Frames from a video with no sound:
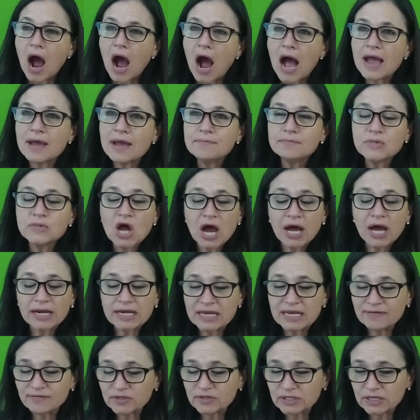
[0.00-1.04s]
I'm
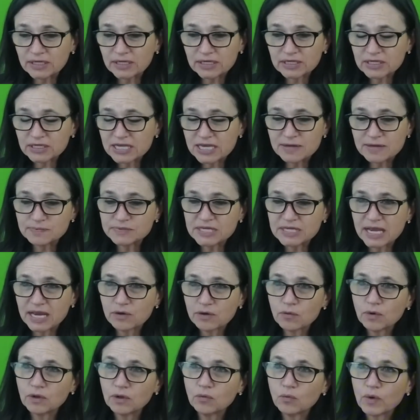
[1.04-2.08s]
not even going to keep
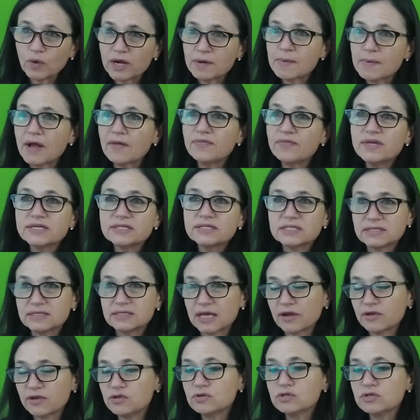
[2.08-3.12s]
saying, well, what about this?
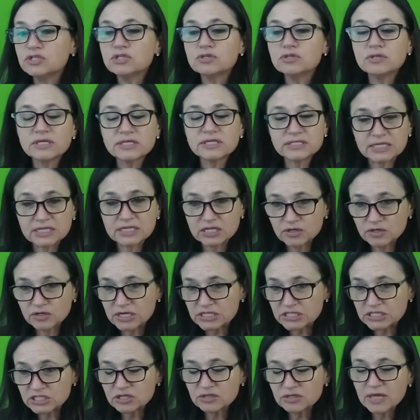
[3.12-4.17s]
And now you can do this and you
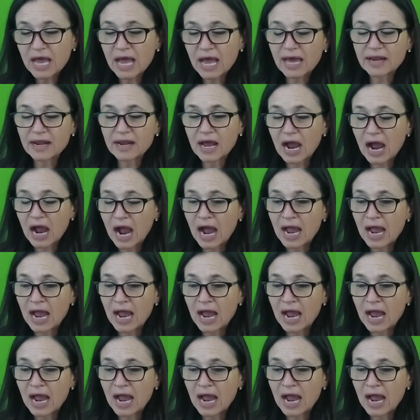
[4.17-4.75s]
need to do that.